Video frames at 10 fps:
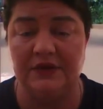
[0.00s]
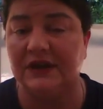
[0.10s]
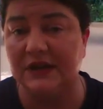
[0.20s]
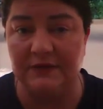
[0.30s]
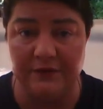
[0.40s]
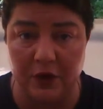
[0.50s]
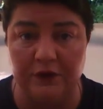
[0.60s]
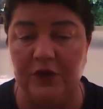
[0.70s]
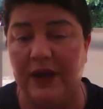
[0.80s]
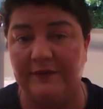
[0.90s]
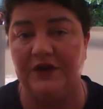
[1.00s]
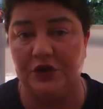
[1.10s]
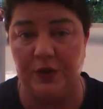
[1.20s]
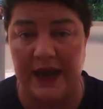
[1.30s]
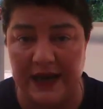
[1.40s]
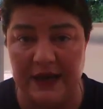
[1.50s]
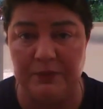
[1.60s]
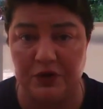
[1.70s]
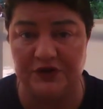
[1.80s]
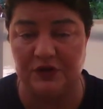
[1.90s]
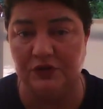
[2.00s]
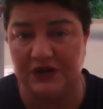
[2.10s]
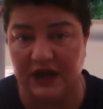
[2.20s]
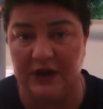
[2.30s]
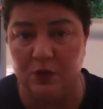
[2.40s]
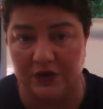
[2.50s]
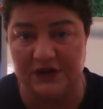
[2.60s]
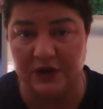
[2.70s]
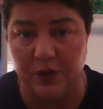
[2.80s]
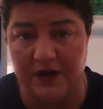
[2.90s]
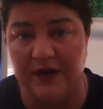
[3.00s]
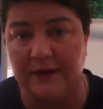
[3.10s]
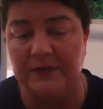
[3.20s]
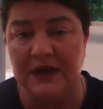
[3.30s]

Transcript: doesn't involve you having to do any personal selling whatsoever.